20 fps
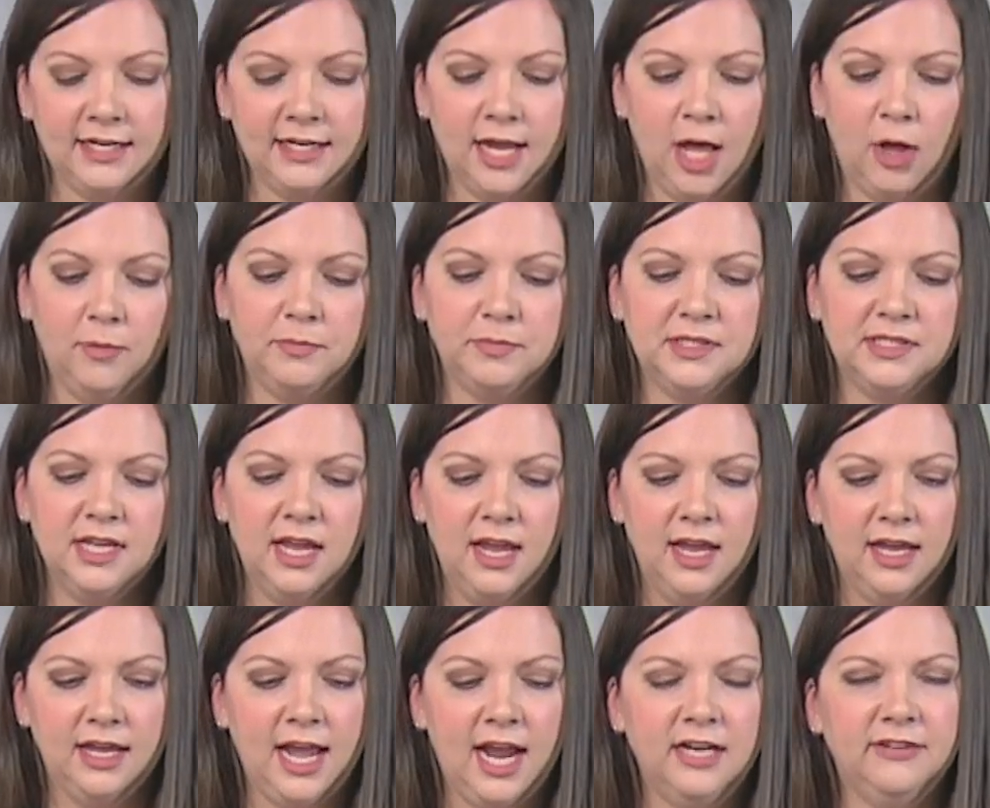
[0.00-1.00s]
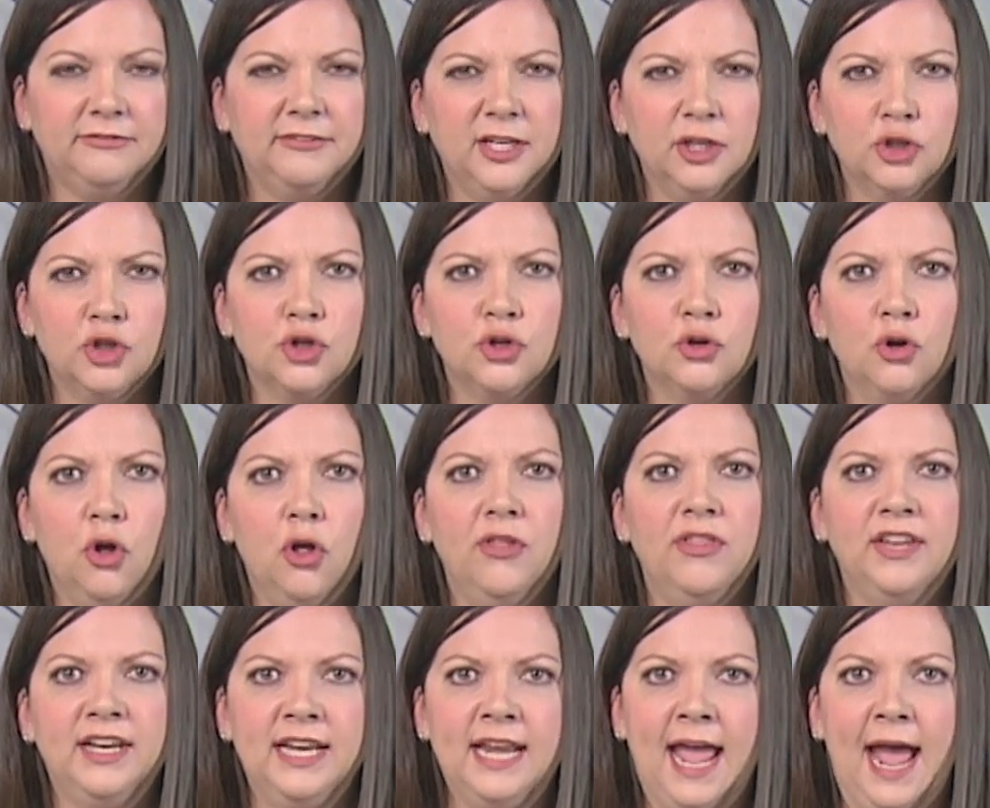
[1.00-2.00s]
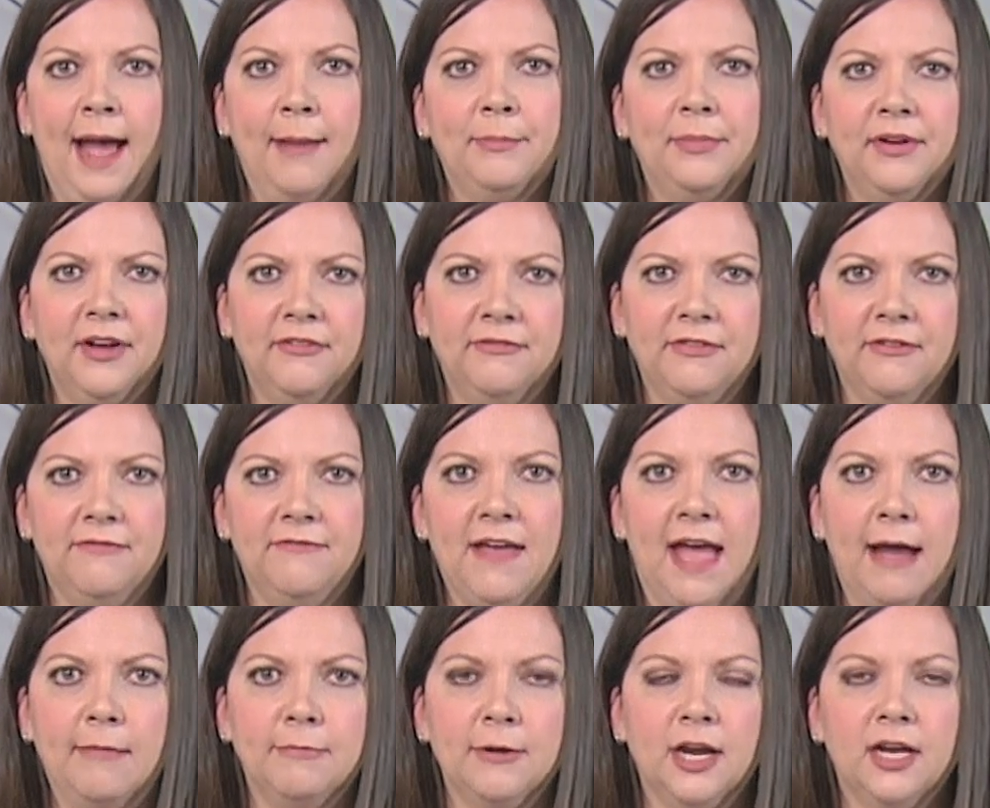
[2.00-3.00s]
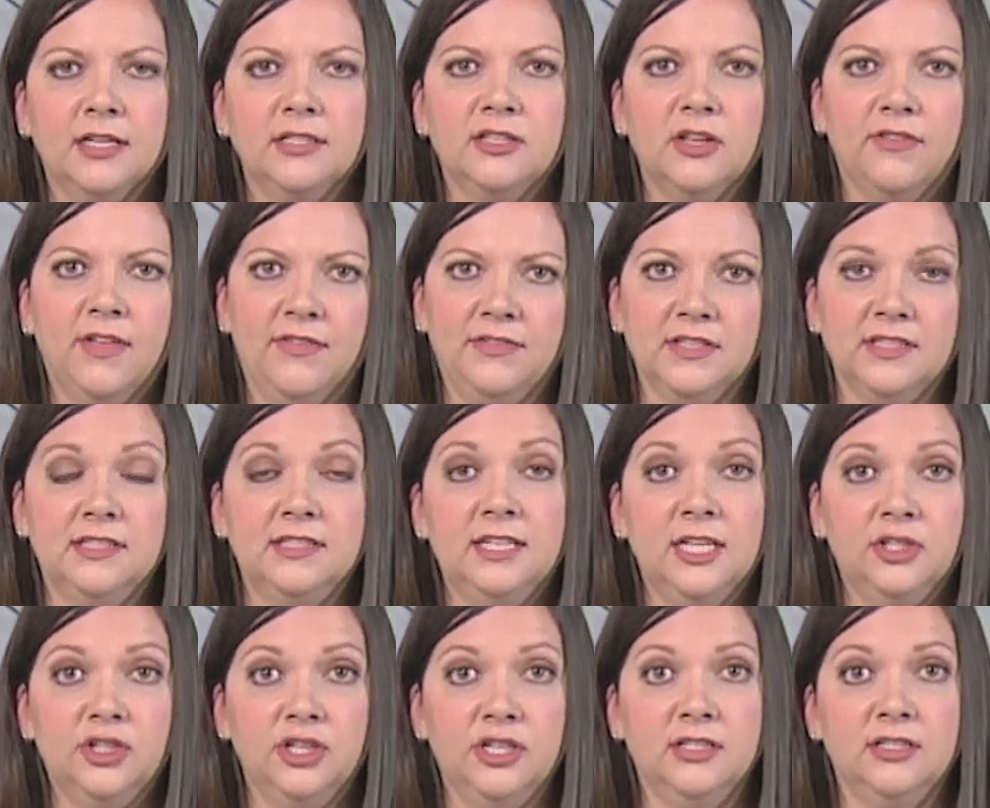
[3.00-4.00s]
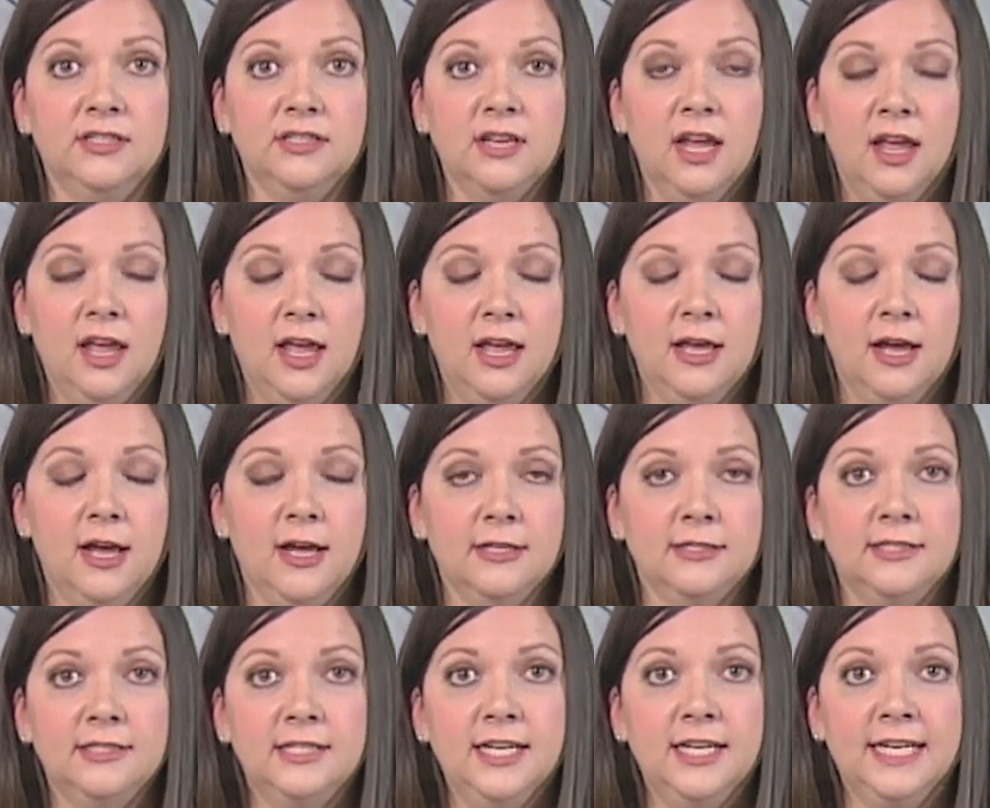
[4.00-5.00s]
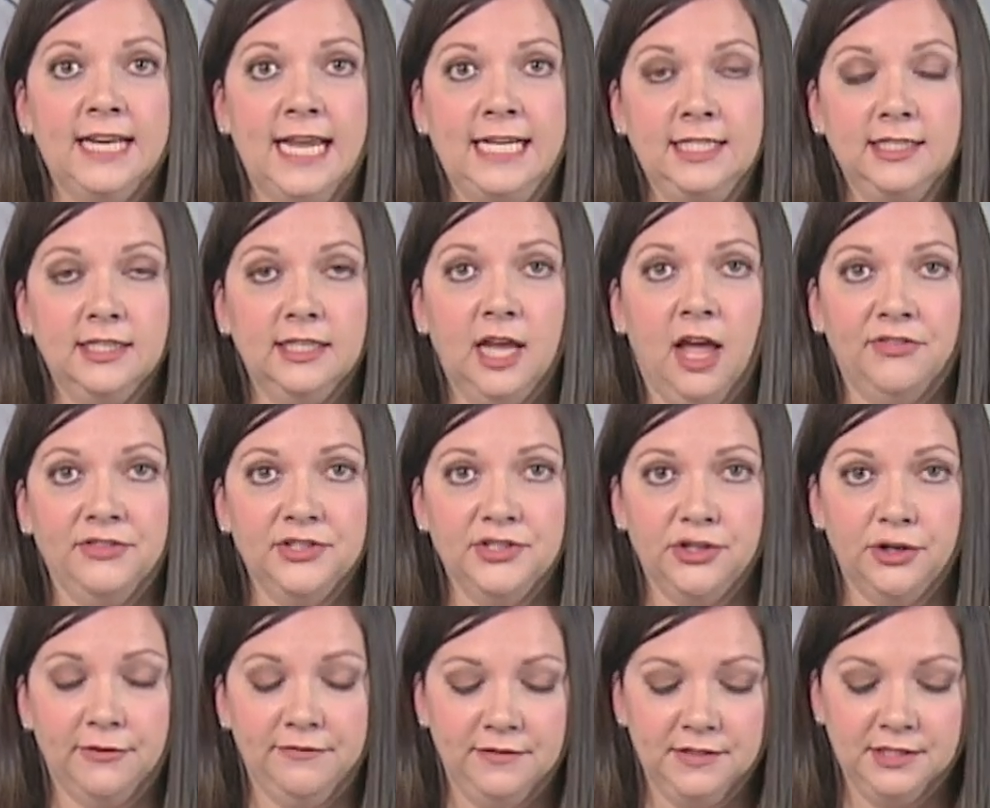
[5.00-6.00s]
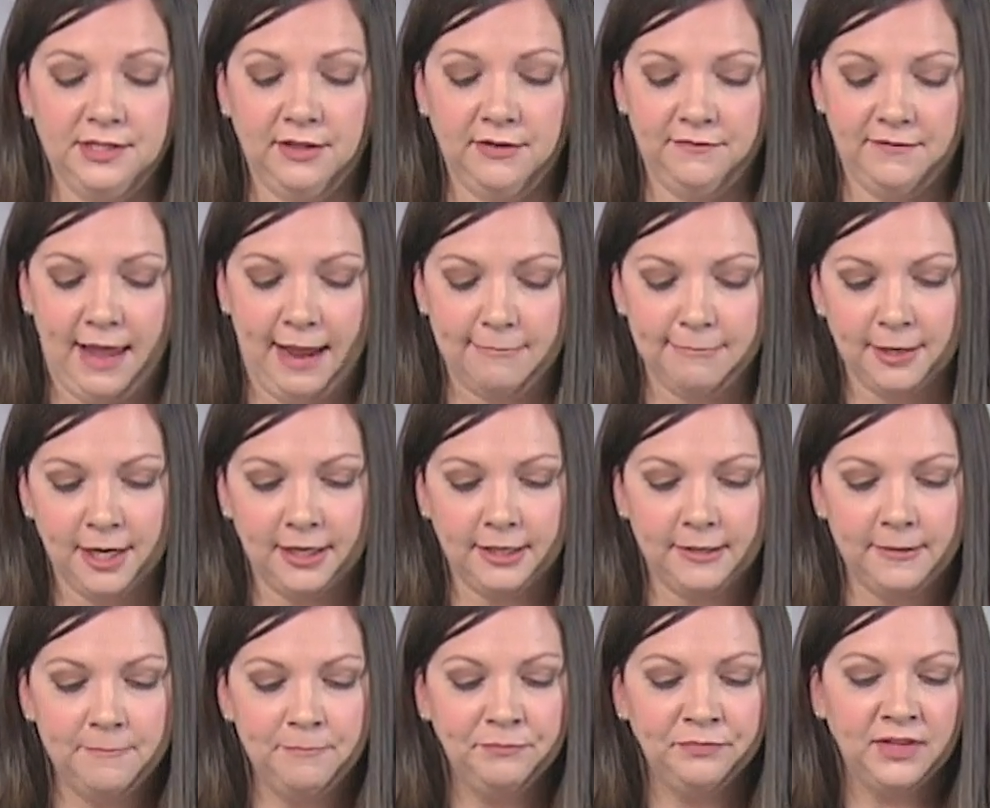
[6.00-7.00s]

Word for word: it helps kind of control the nap of the fabric so that the stitches uh, sit nicely on the surface of the fabric.